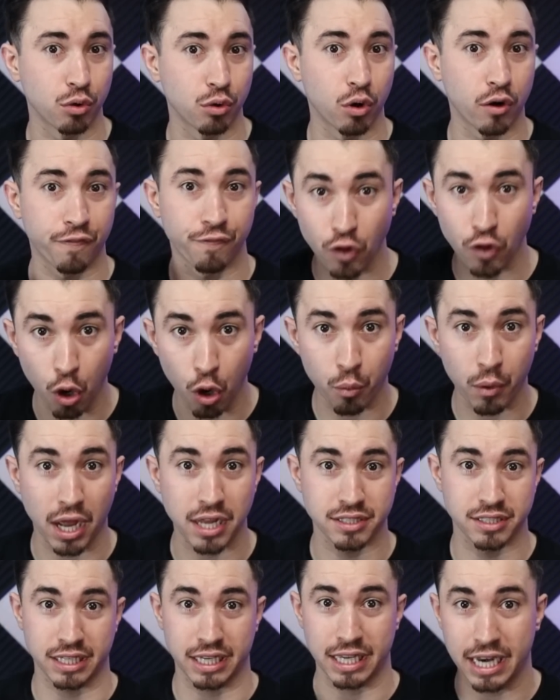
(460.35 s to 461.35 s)
or Flow
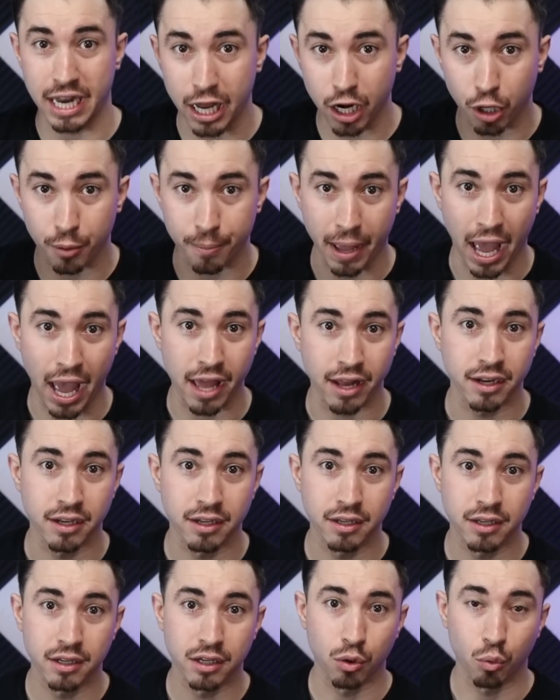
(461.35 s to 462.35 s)
Wrestling and Intermat,
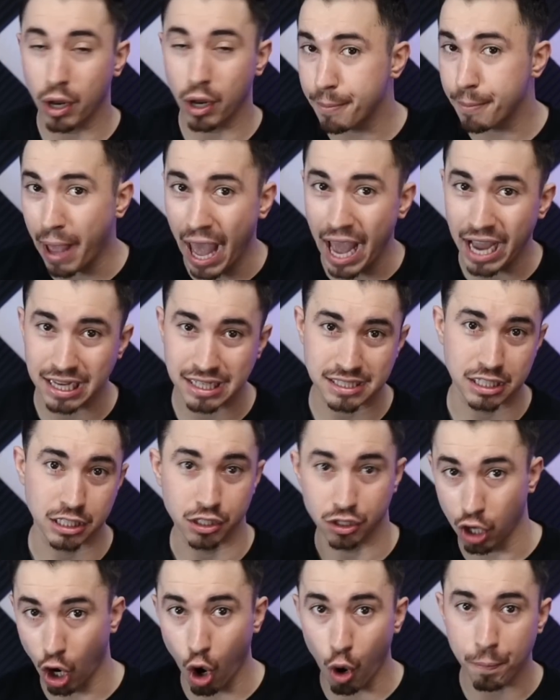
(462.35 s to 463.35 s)
Win
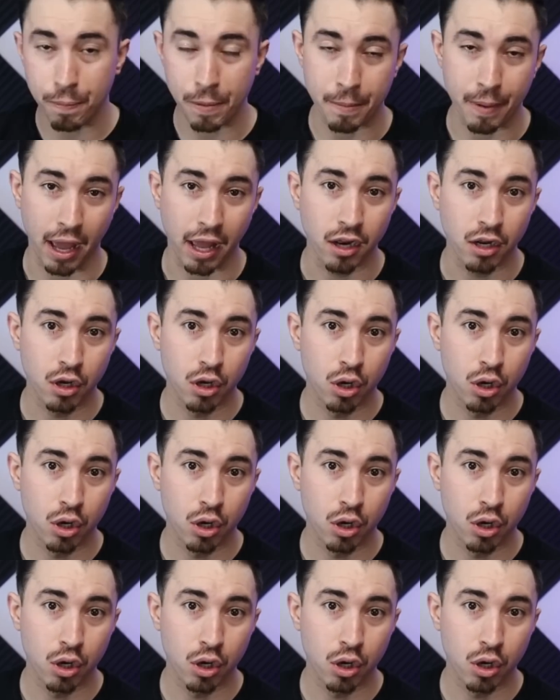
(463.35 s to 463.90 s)
Magazine, the Open Mat.